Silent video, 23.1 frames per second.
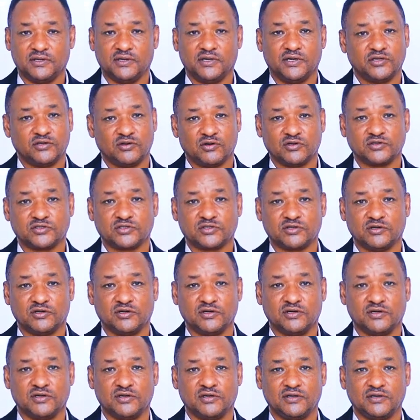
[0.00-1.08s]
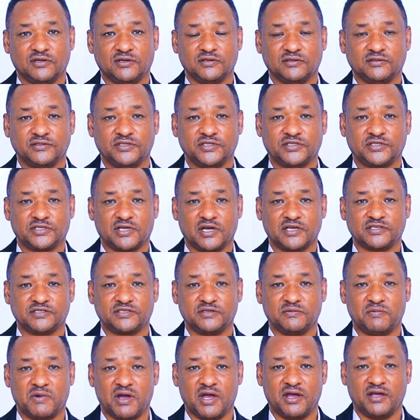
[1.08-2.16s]
and also
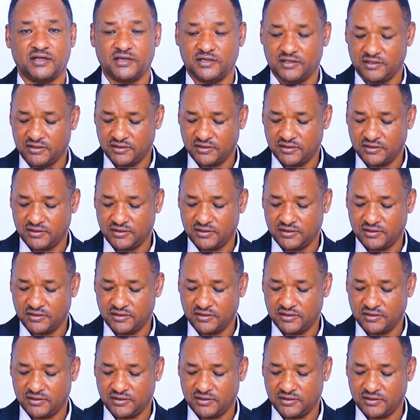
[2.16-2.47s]
discussed by